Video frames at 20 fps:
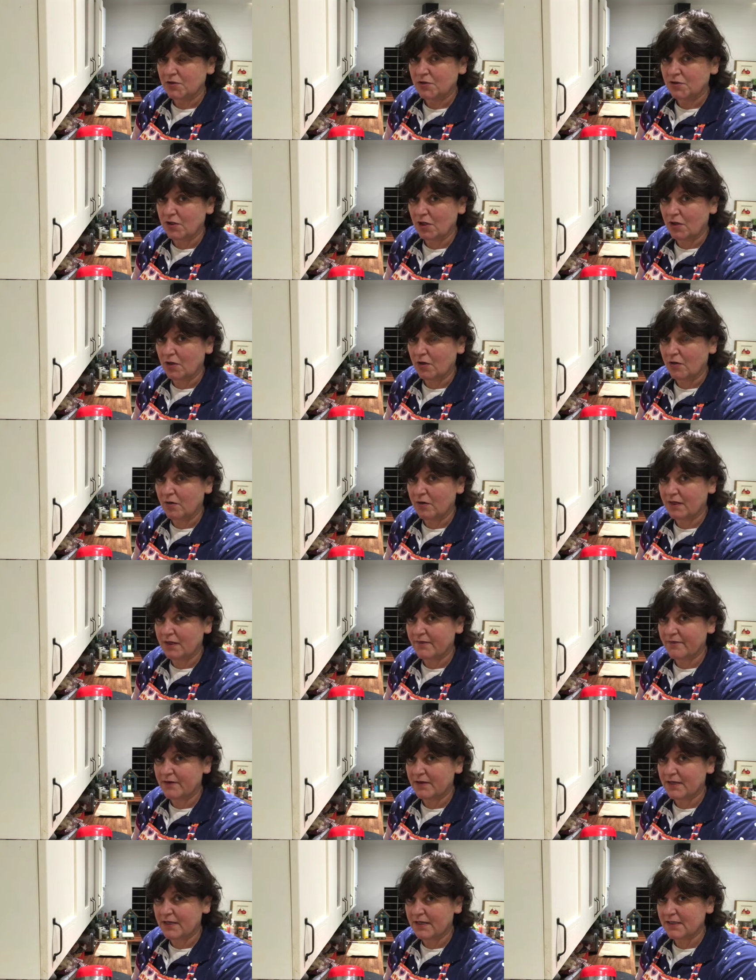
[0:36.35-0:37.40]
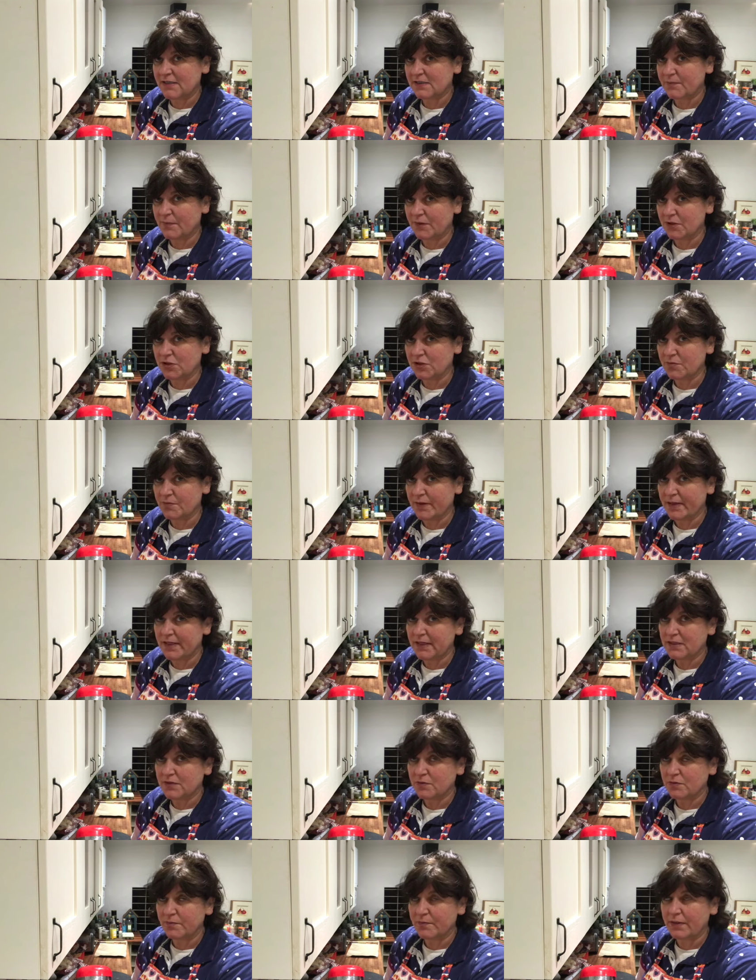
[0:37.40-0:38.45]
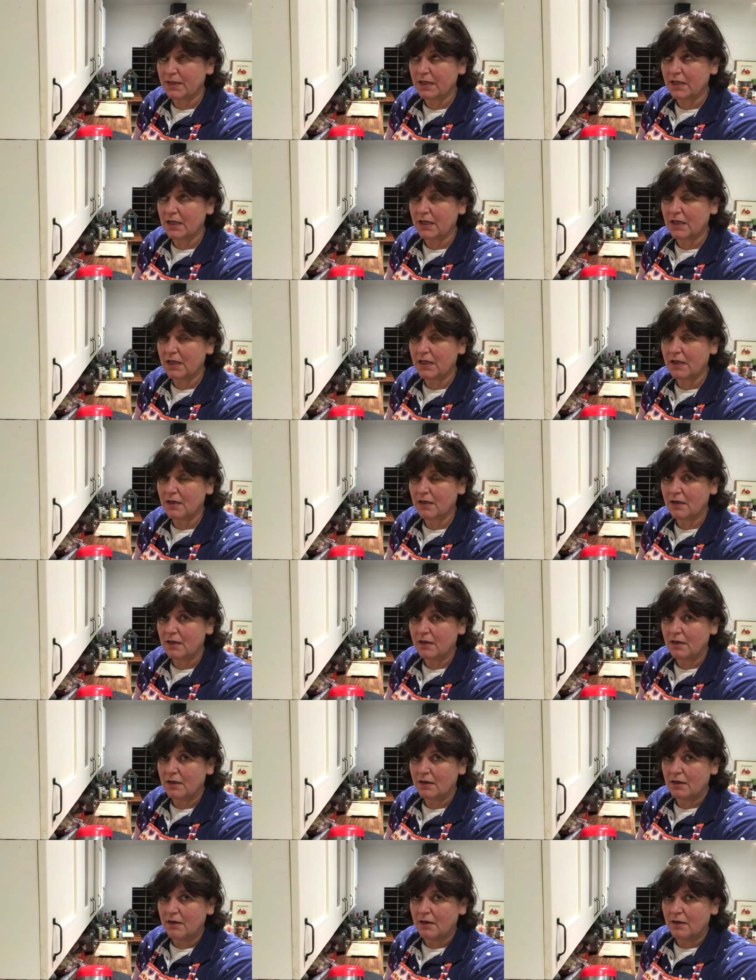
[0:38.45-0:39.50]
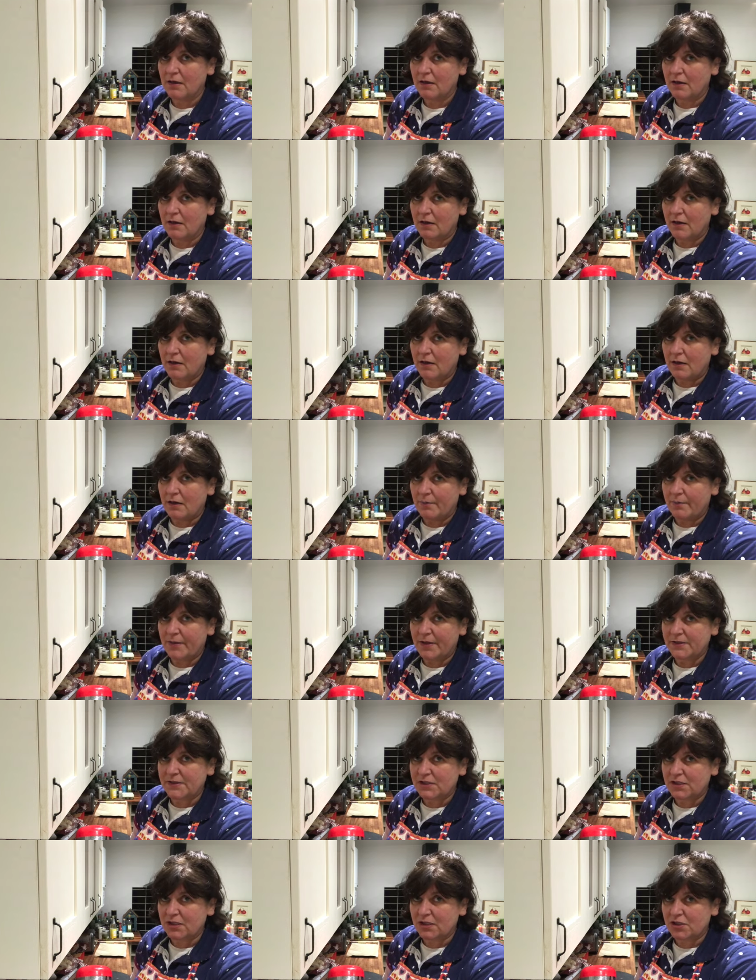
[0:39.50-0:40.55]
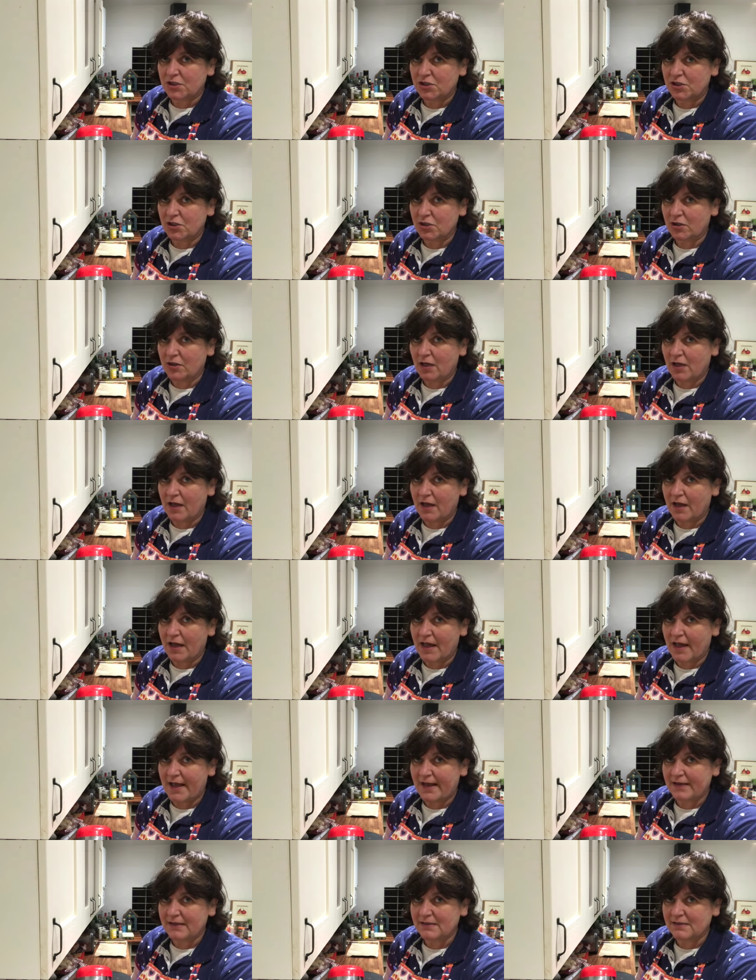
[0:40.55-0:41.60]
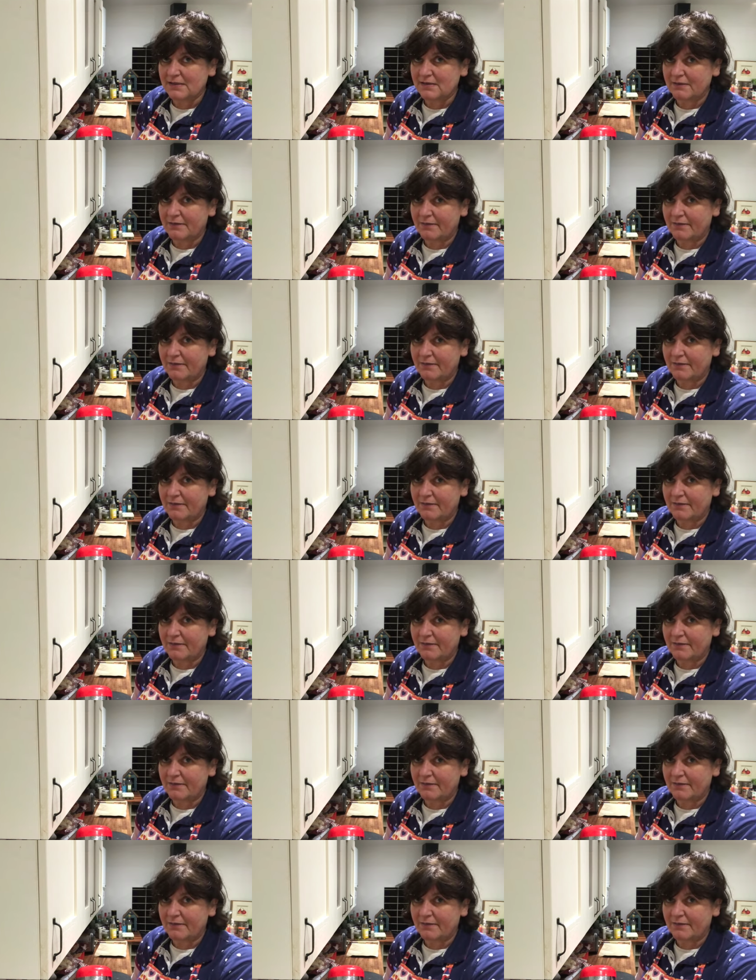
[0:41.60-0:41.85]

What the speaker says: So given that sponge mix would be butter, sugar, eggs,